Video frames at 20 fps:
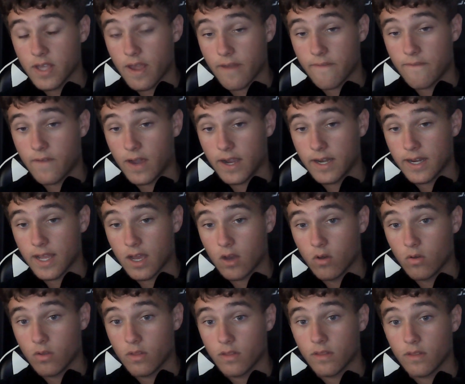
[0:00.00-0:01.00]
I find
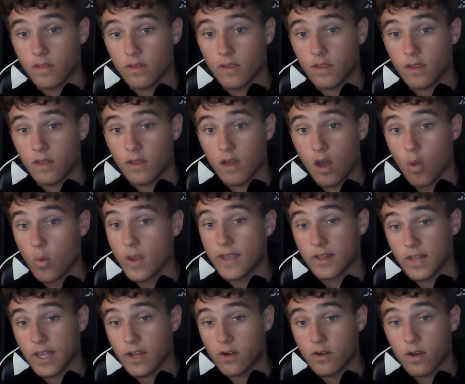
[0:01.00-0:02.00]
out, a week
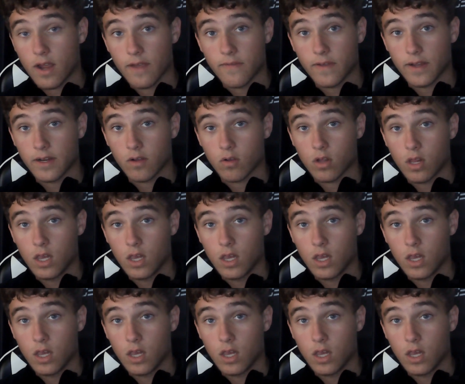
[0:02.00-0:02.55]
later, I find out